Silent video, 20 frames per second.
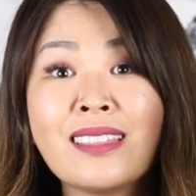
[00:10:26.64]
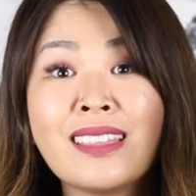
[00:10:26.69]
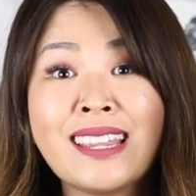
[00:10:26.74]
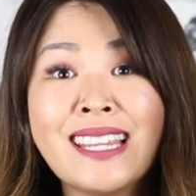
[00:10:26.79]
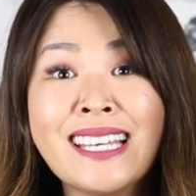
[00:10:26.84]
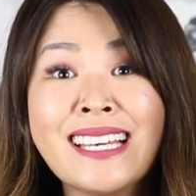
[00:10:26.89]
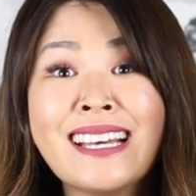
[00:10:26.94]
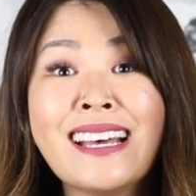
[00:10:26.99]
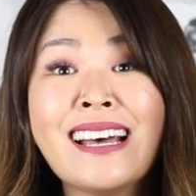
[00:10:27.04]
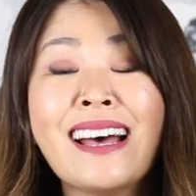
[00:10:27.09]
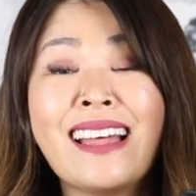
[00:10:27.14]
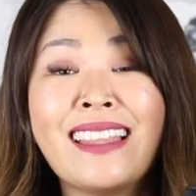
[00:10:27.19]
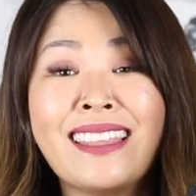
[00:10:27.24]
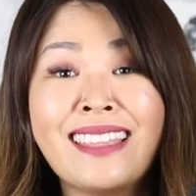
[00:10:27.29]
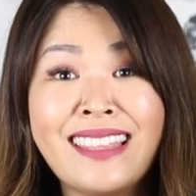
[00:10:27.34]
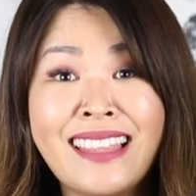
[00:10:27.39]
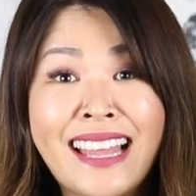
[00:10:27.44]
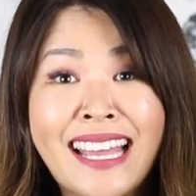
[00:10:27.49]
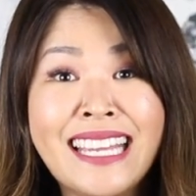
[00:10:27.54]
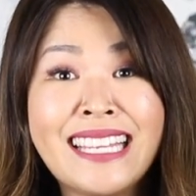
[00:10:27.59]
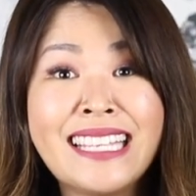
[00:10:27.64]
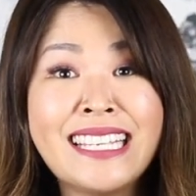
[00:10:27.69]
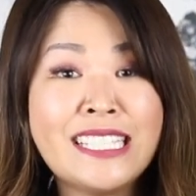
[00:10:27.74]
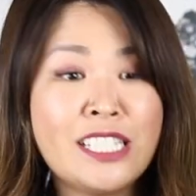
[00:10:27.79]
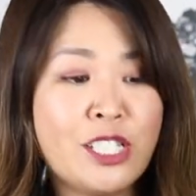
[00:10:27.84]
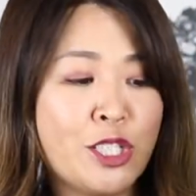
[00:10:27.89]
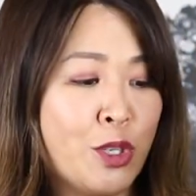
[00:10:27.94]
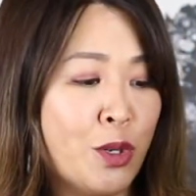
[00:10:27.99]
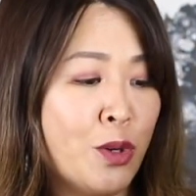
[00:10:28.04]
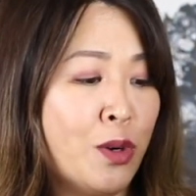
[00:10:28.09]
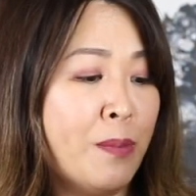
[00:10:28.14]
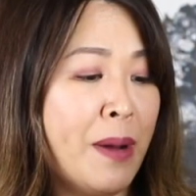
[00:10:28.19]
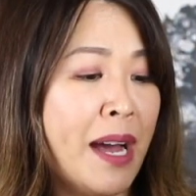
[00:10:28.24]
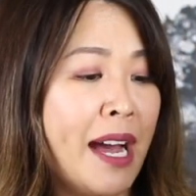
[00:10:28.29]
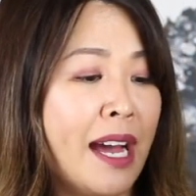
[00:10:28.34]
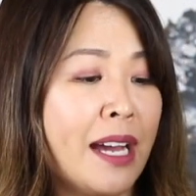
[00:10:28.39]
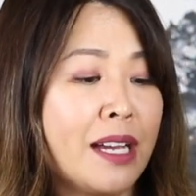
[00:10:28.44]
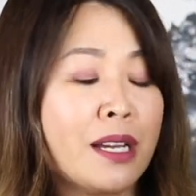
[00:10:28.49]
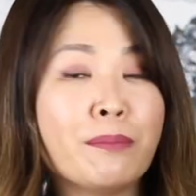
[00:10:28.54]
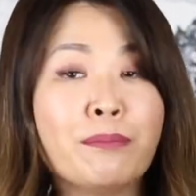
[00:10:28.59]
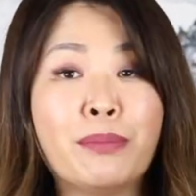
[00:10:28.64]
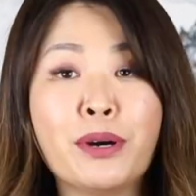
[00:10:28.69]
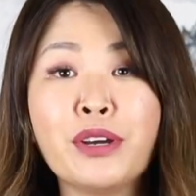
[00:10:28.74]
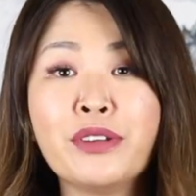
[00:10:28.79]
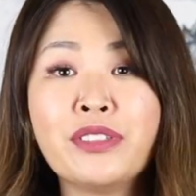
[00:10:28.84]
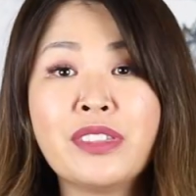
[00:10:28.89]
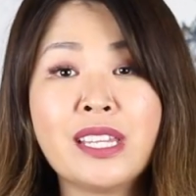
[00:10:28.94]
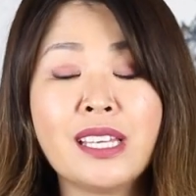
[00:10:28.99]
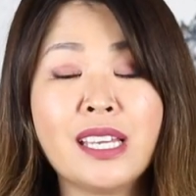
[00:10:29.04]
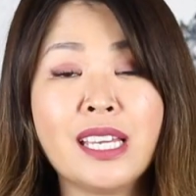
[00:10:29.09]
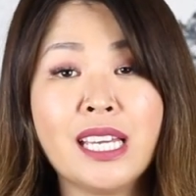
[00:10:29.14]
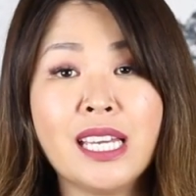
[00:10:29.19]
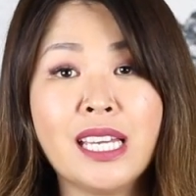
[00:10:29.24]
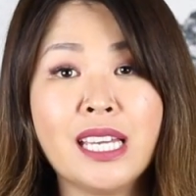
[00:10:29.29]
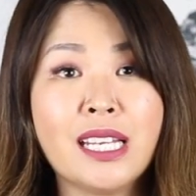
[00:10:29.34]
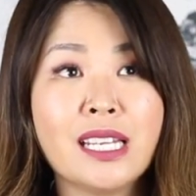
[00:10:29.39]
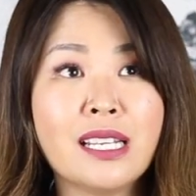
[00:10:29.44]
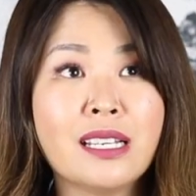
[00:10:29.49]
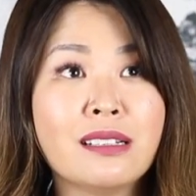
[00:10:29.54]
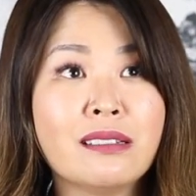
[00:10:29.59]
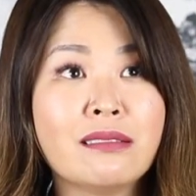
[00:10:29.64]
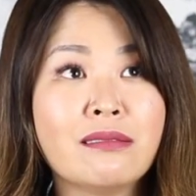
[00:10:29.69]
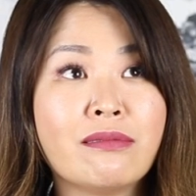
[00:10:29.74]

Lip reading: the Lady Dior bag, both in...